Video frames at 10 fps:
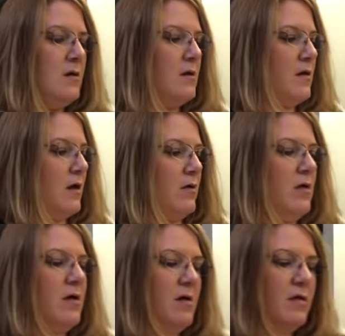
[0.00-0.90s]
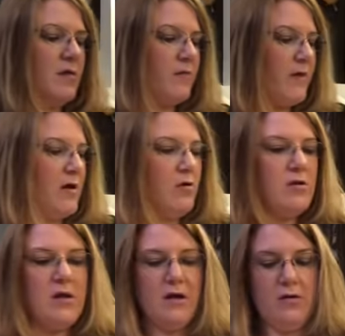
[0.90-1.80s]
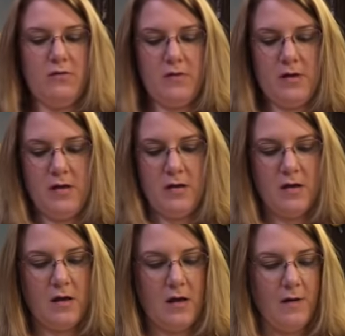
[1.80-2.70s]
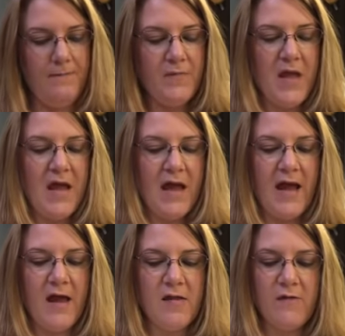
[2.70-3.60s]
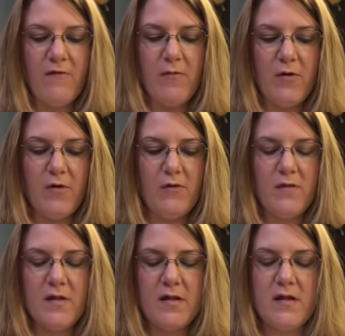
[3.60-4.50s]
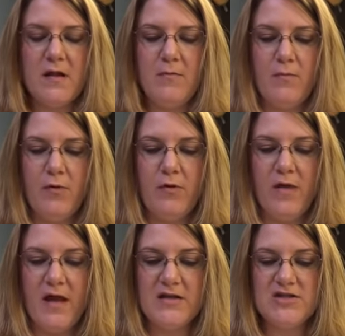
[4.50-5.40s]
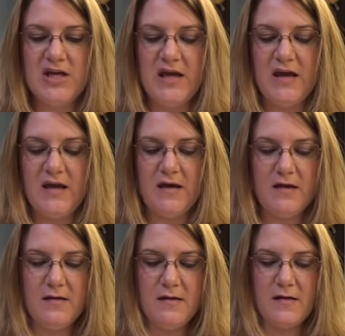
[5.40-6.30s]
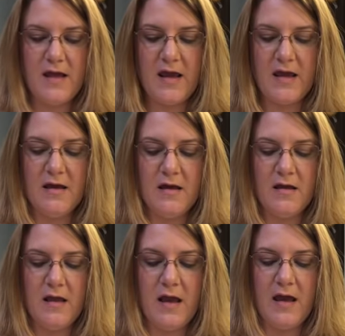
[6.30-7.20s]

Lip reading: So, let's read her note. I asked for boots, bootleg jeans, and